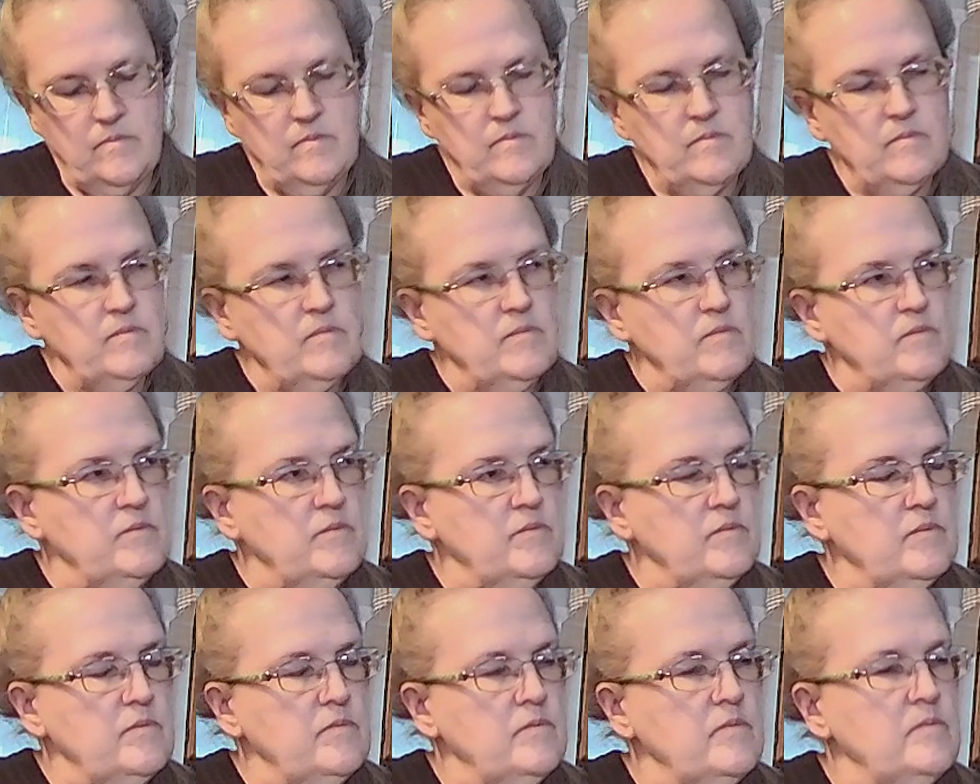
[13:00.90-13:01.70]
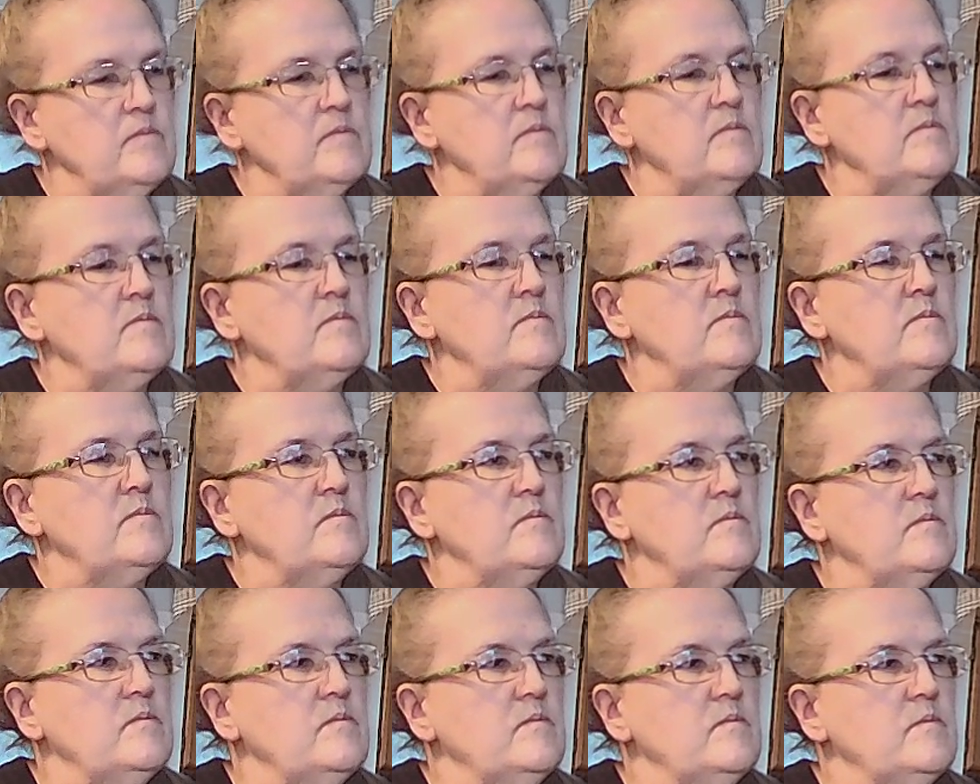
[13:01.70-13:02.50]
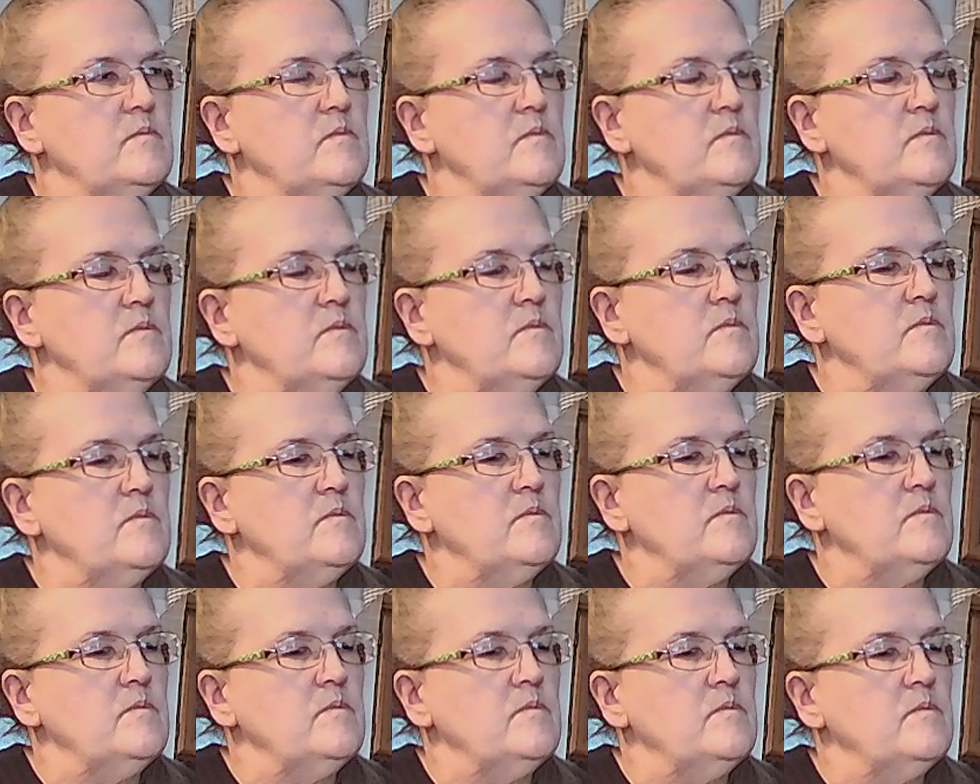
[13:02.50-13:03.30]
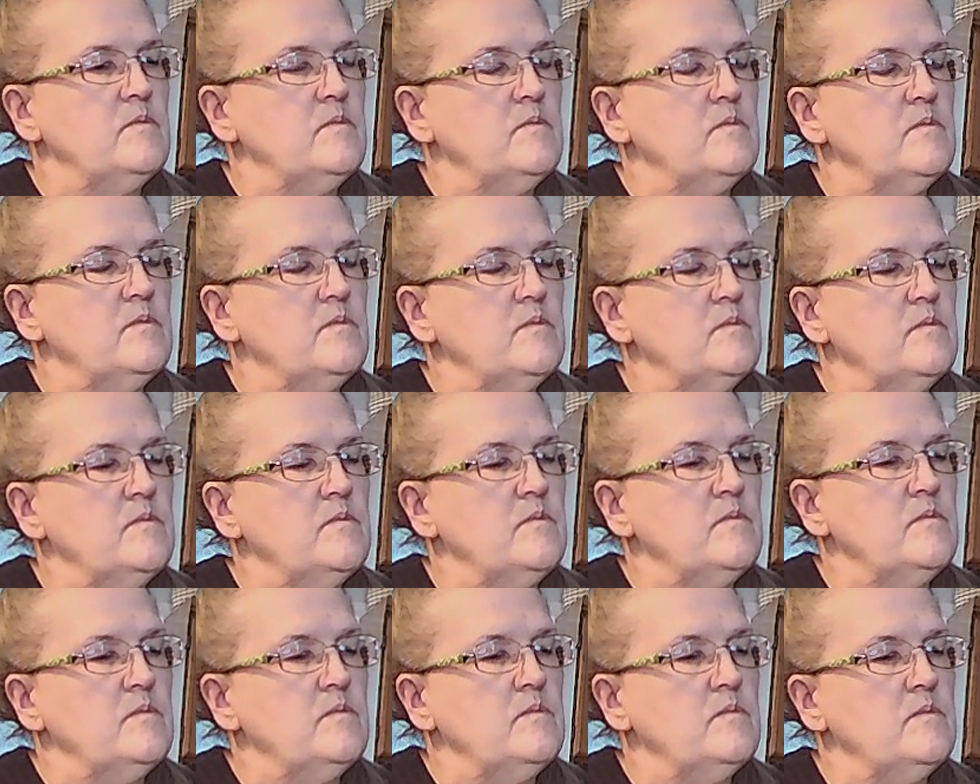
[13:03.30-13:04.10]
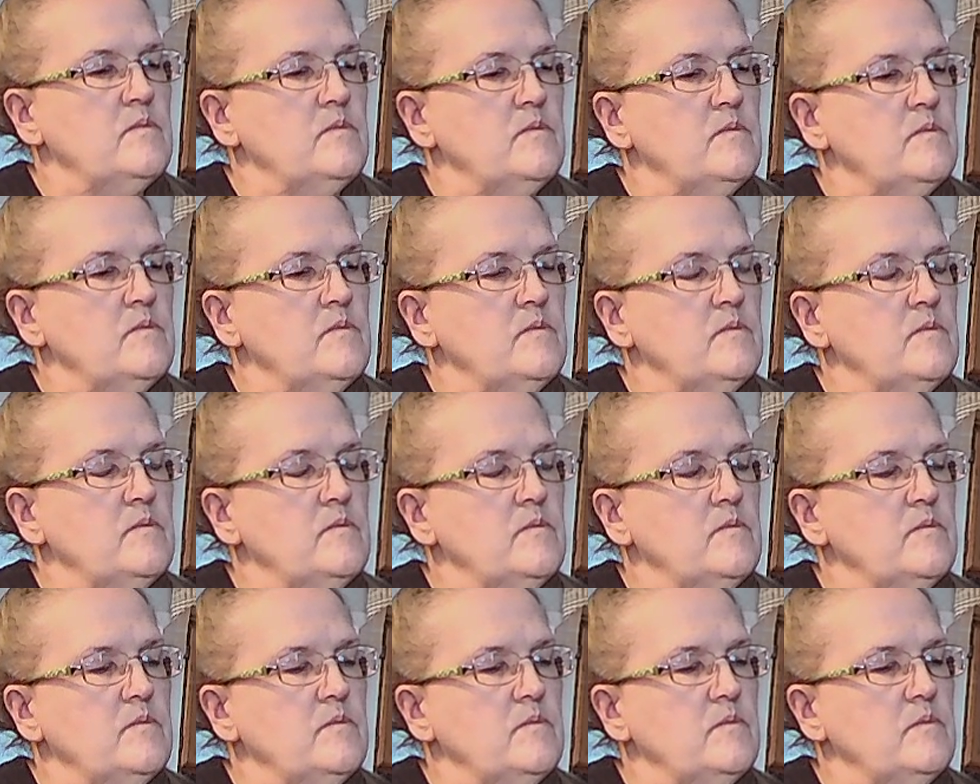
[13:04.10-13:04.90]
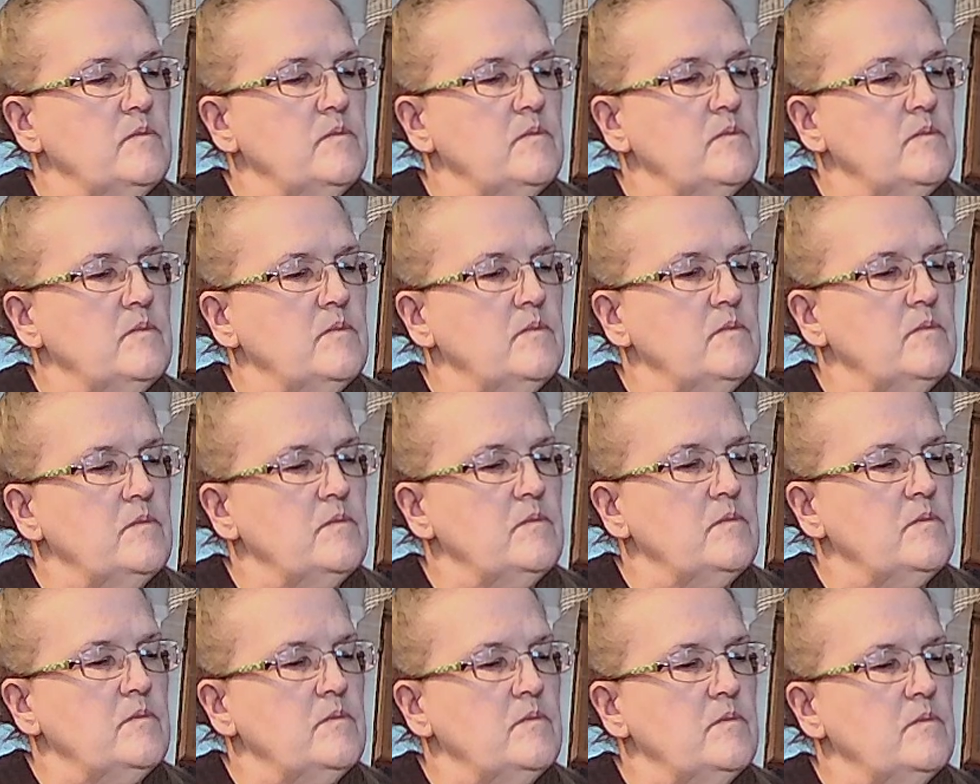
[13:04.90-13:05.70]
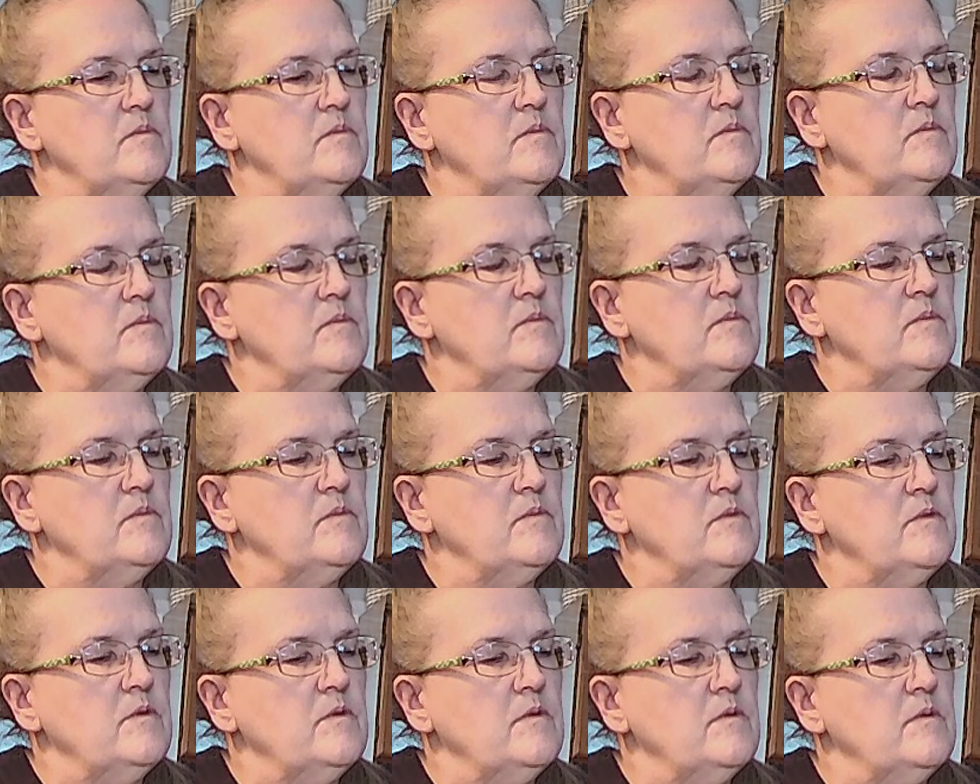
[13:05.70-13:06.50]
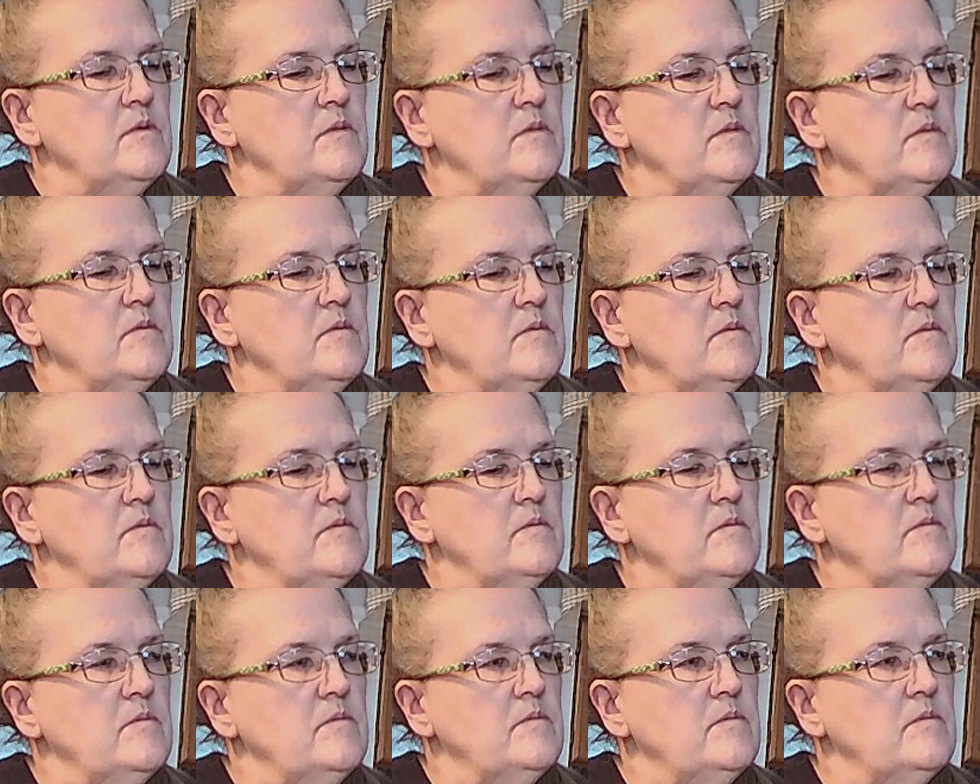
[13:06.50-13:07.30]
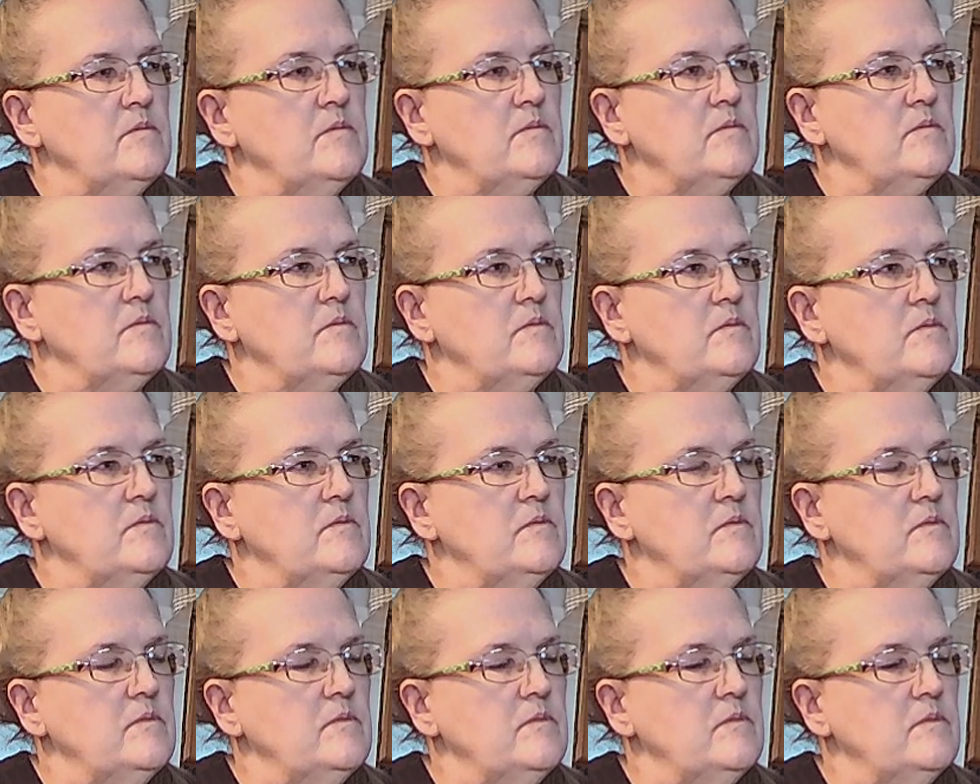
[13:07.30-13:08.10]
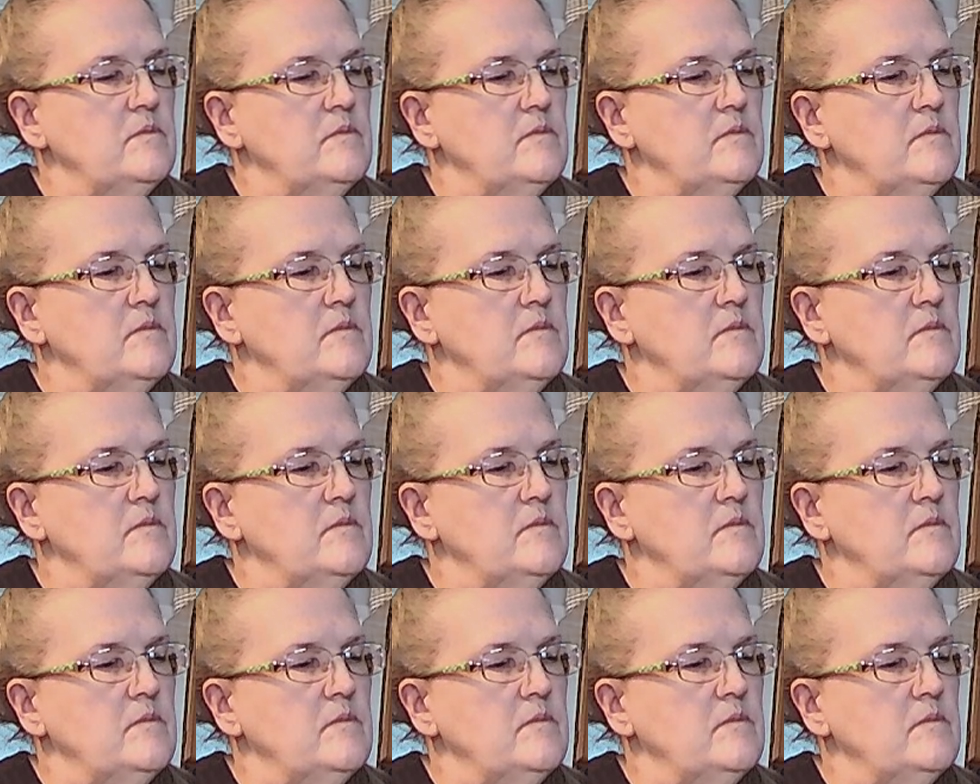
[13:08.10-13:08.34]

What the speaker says: No words are spoken by the person on screen.